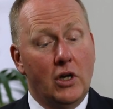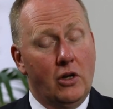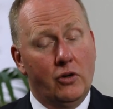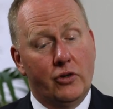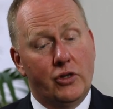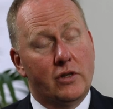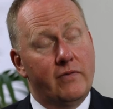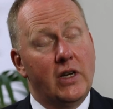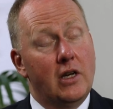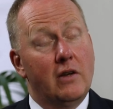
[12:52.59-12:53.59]
not just
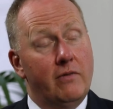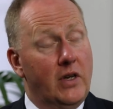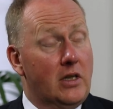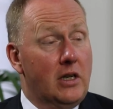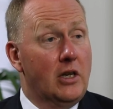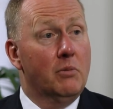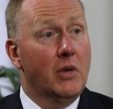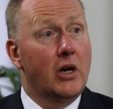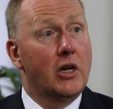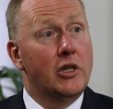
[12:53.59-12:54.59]
fixed income
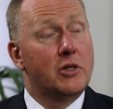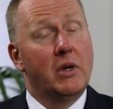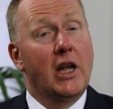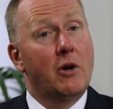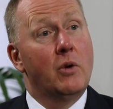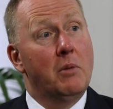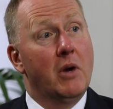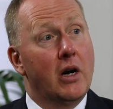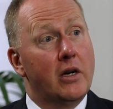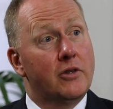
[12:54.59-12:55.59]
markets, but equity
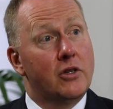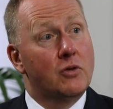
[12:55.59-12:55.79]
markets as